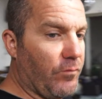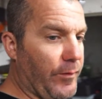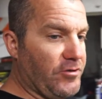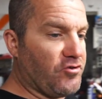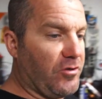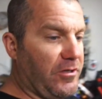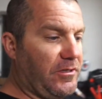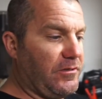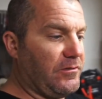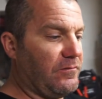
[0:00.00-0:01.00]
my truck,
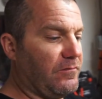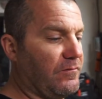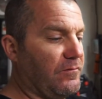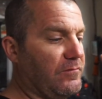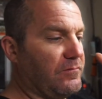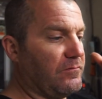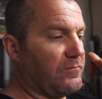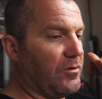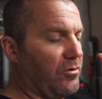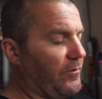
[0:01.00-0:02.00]

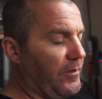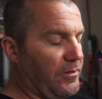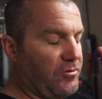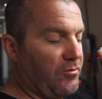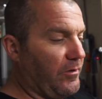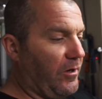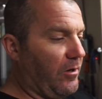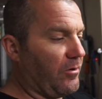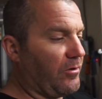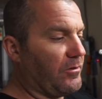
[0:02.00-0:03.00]
or the toy hauler,